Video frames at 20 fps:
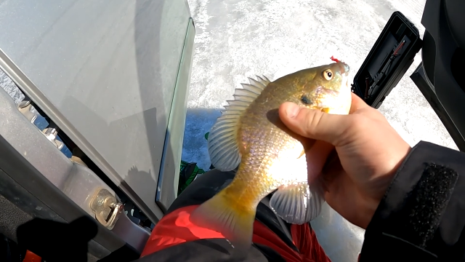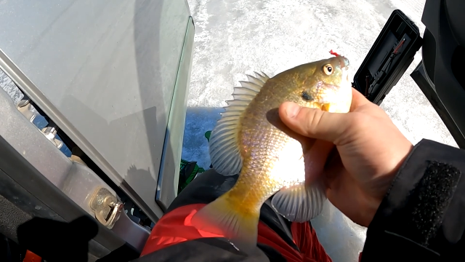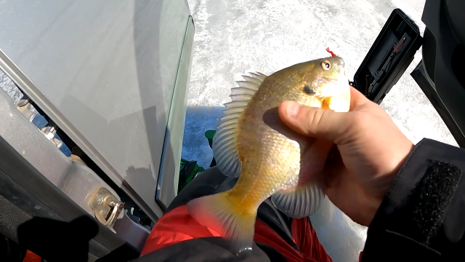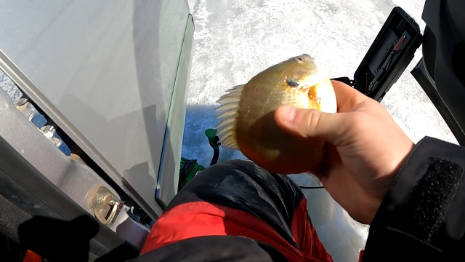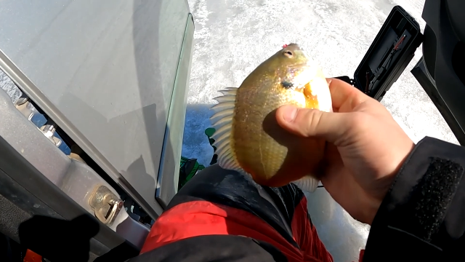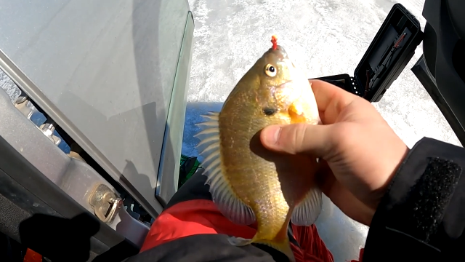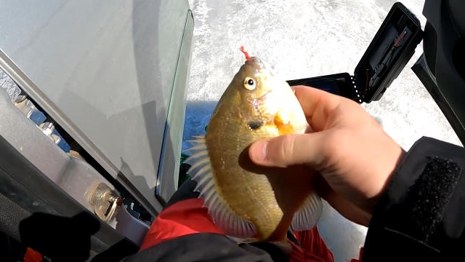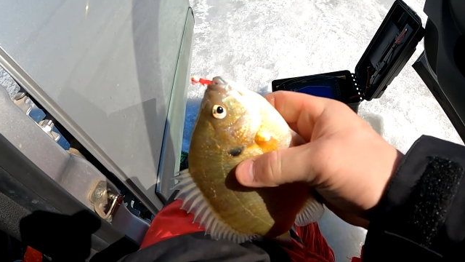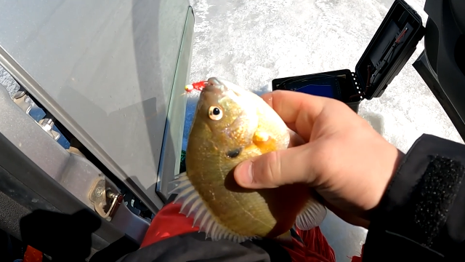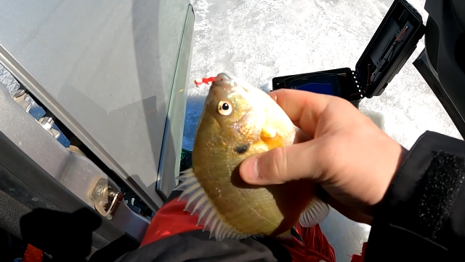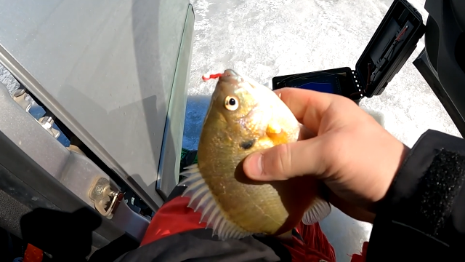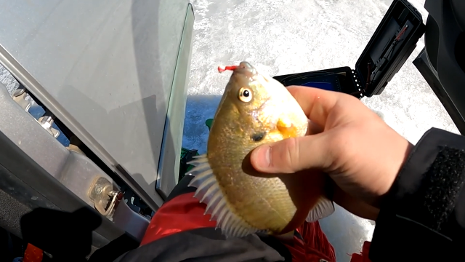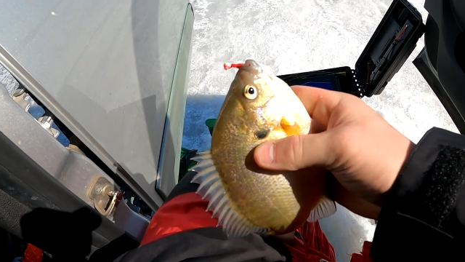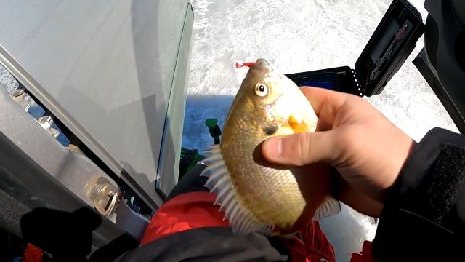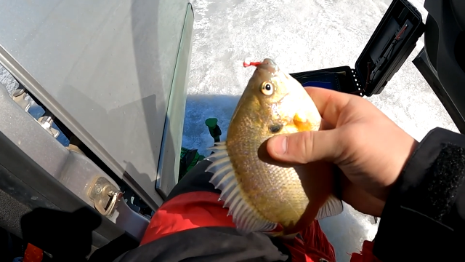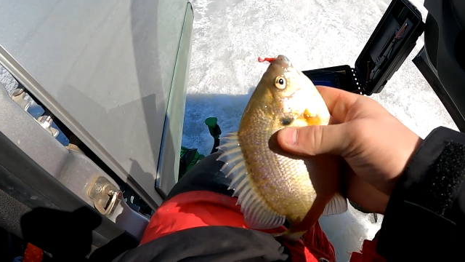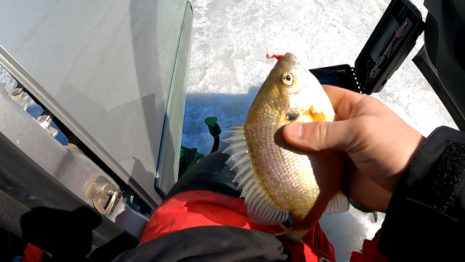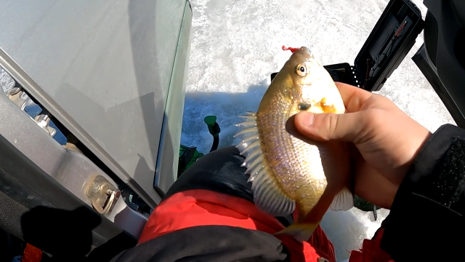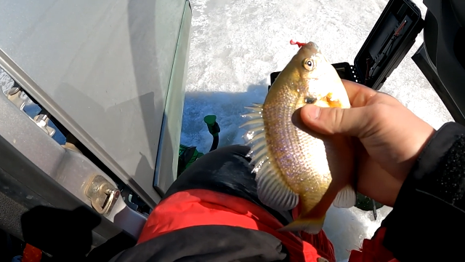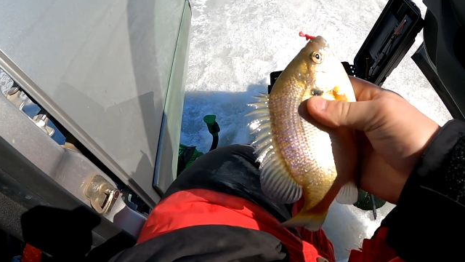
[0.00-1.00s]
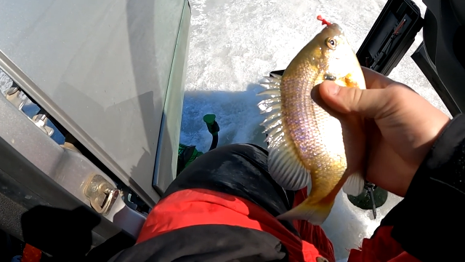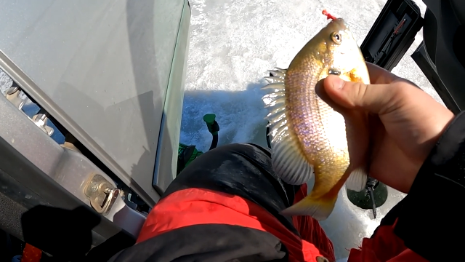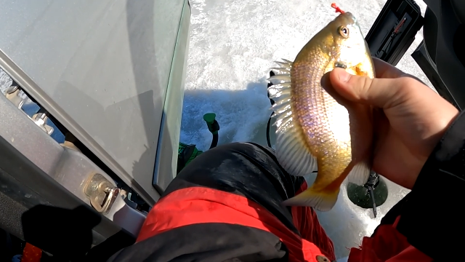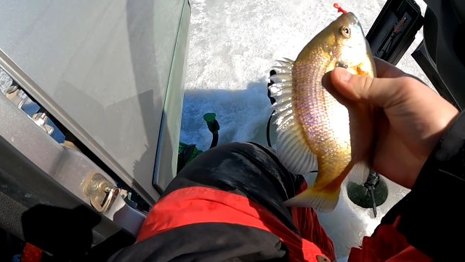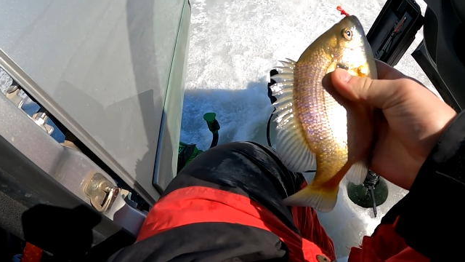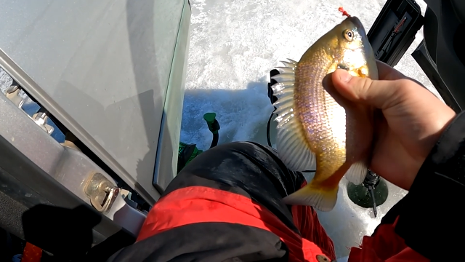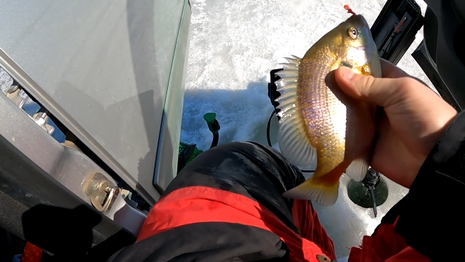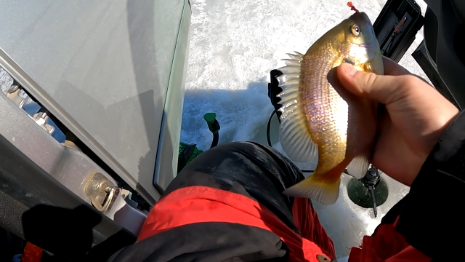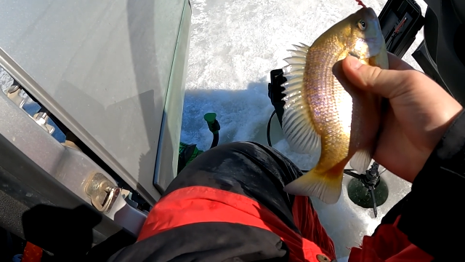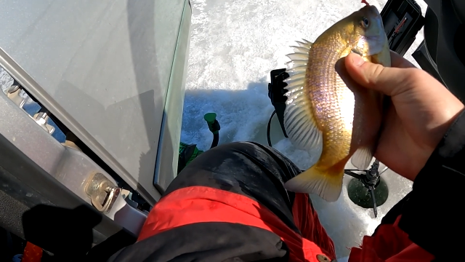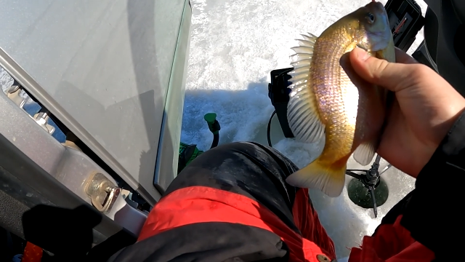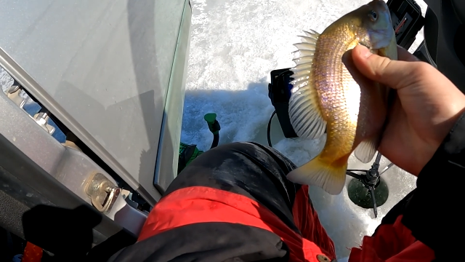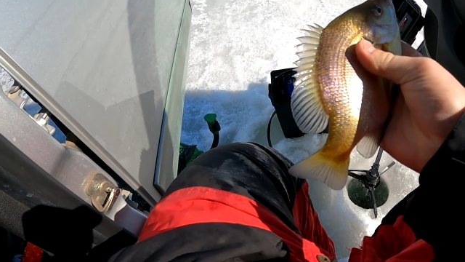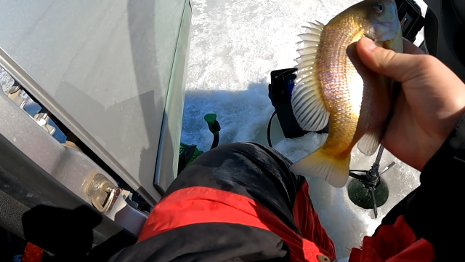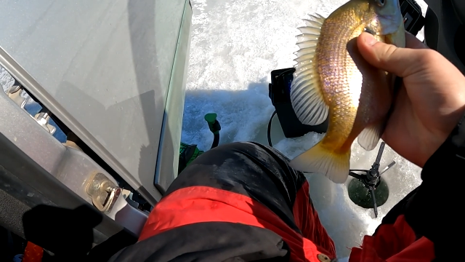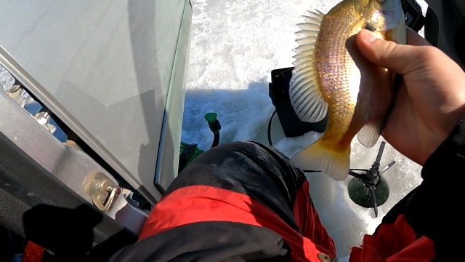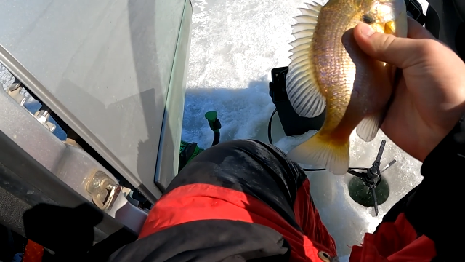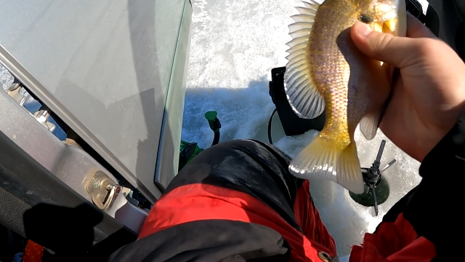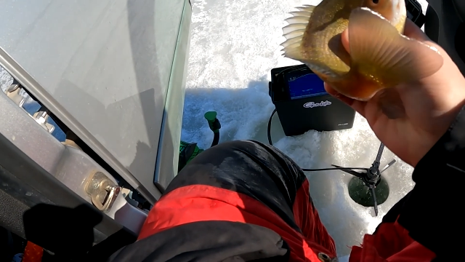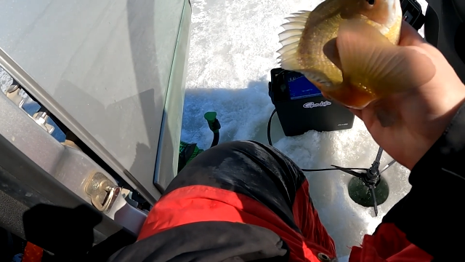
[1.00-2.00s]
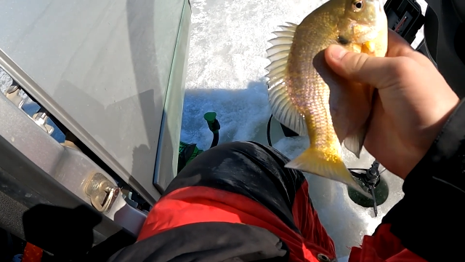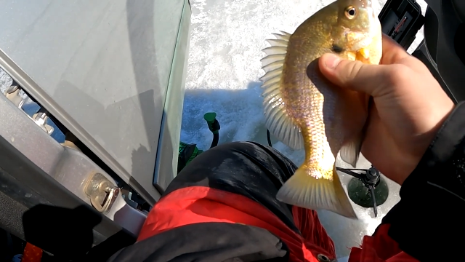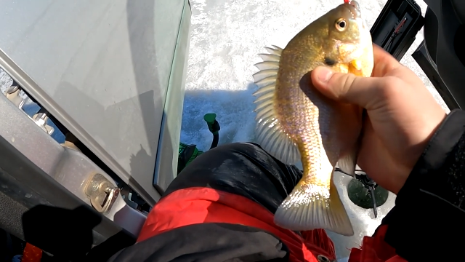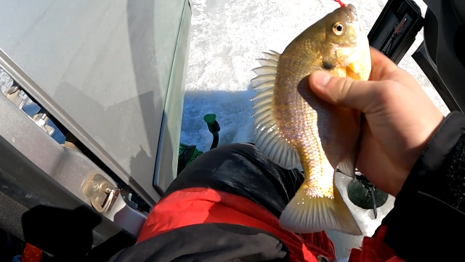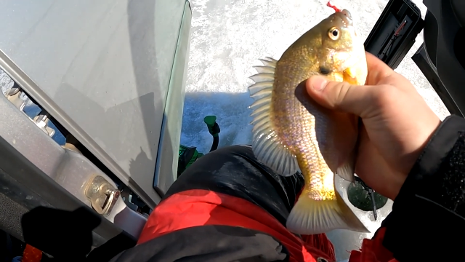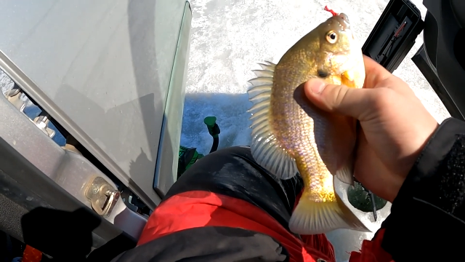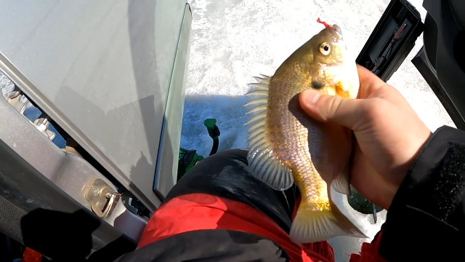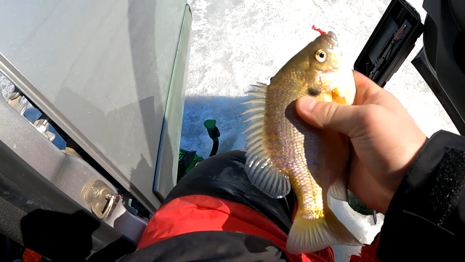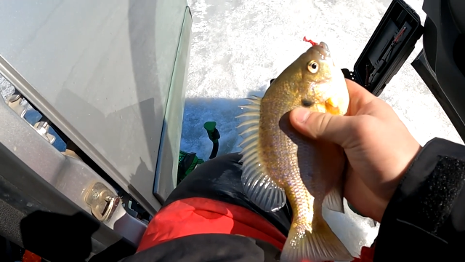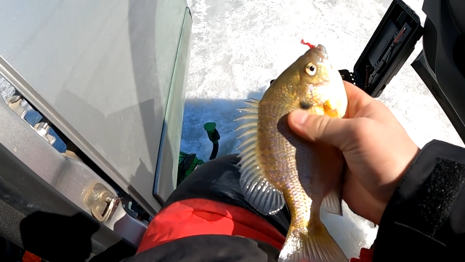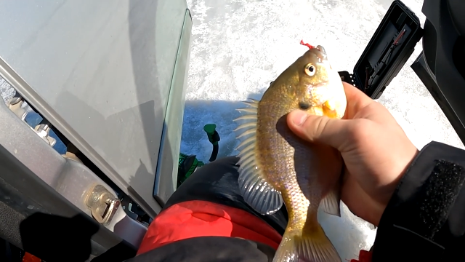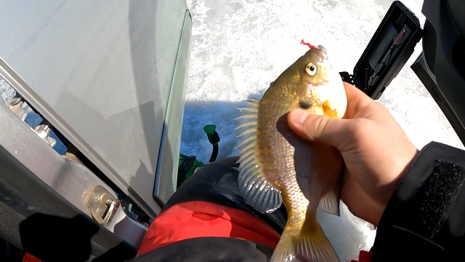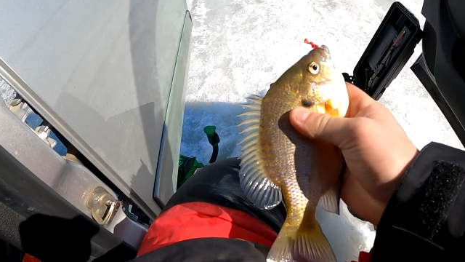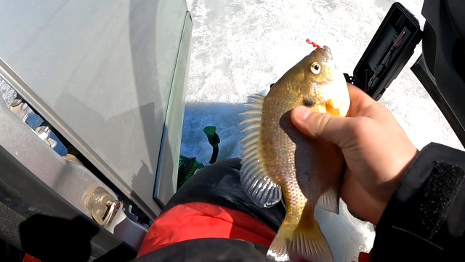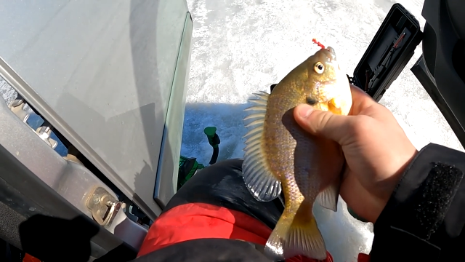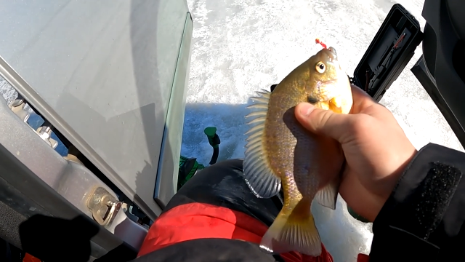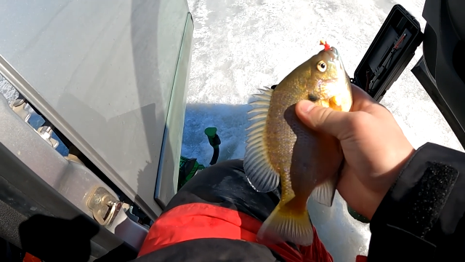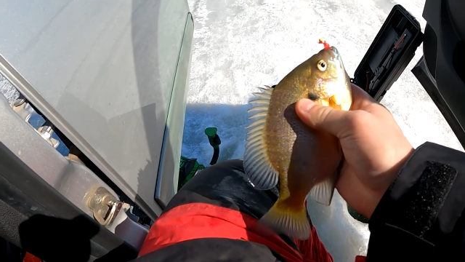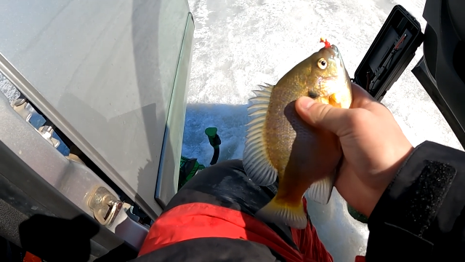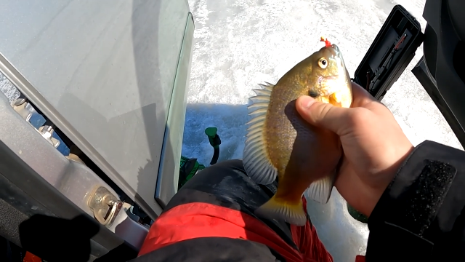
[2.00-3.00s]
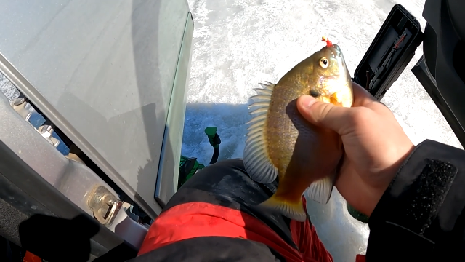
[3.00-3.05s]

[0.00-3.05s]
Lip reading: No face is visible, so there are no lips to read.